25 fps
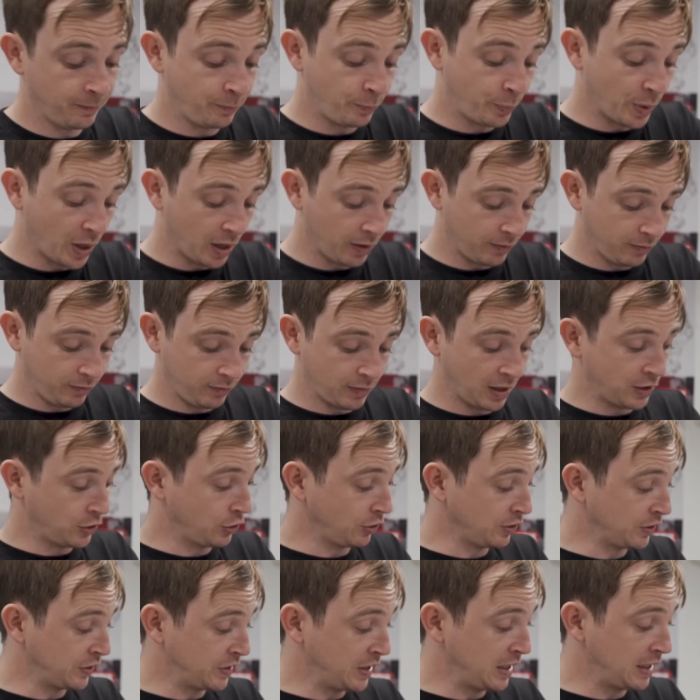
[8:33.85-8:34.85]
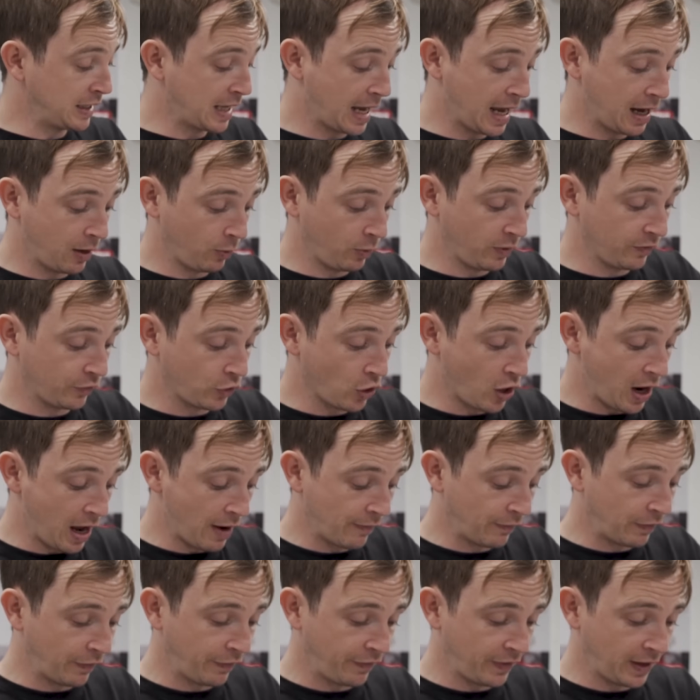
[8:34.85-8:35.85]
But as you can see there, we've got
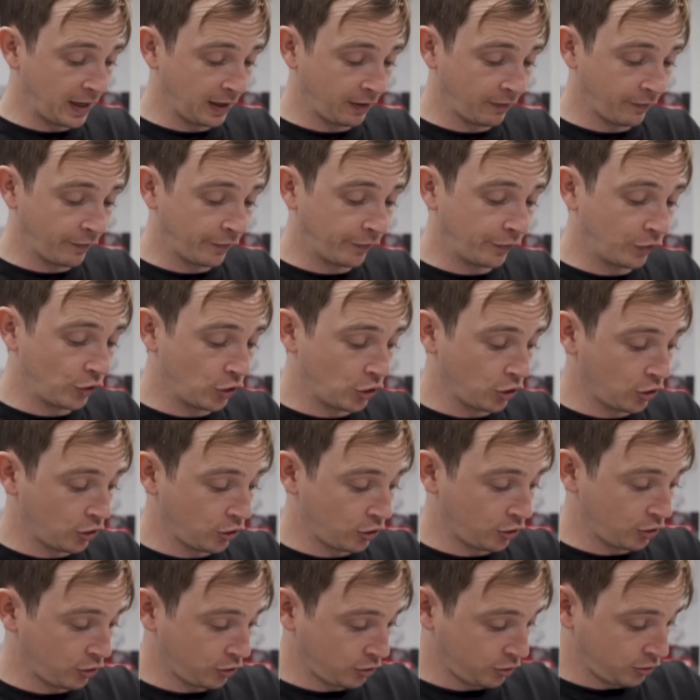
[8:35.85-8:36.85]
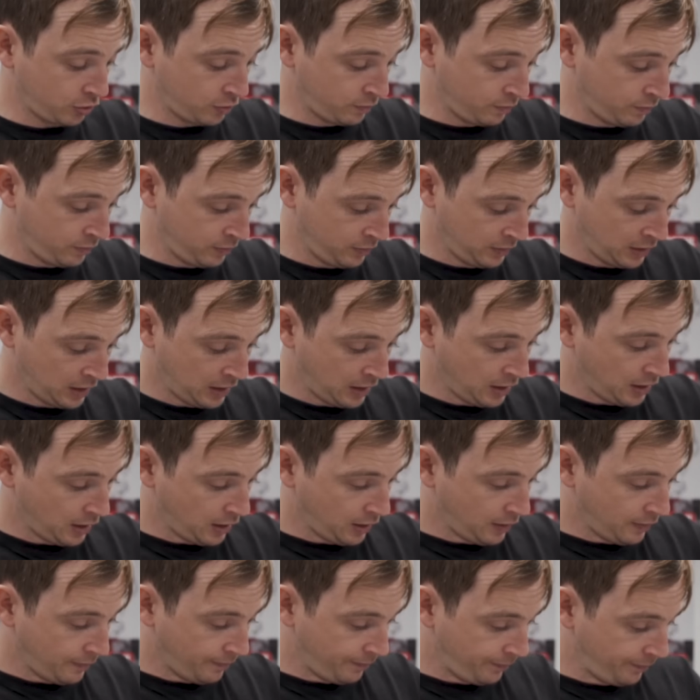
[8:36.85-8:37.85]
everything from
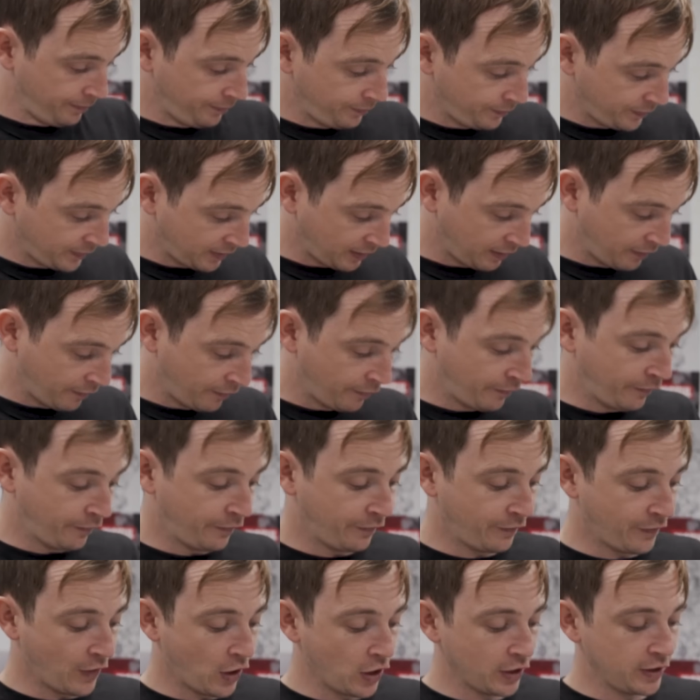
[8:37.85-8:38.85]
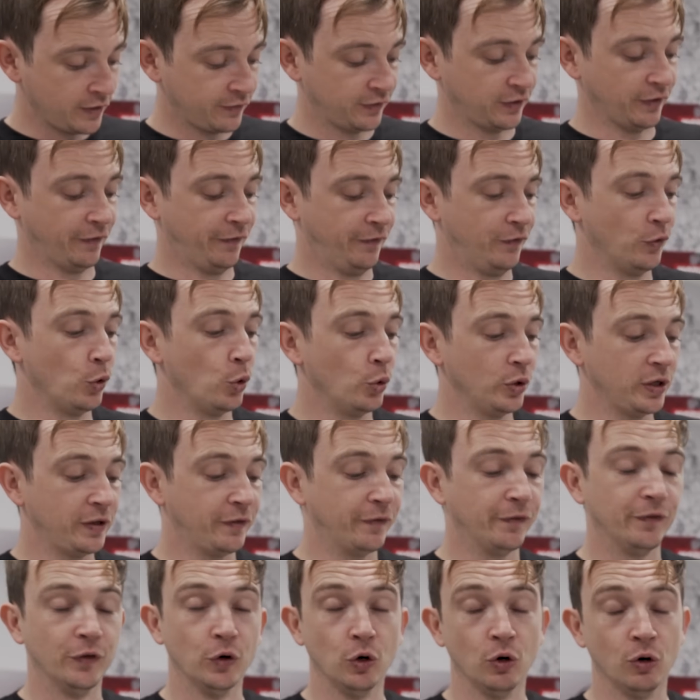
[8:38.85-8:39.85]
5 to
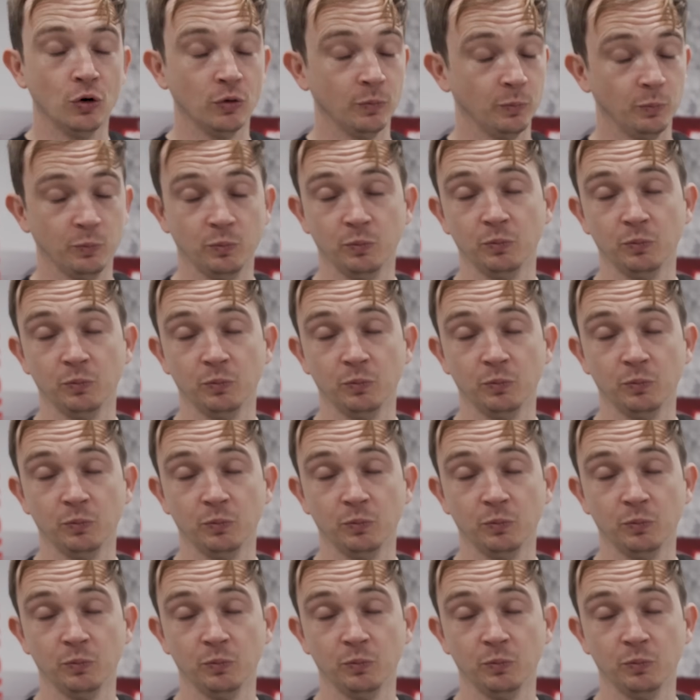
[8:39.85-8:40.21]
44.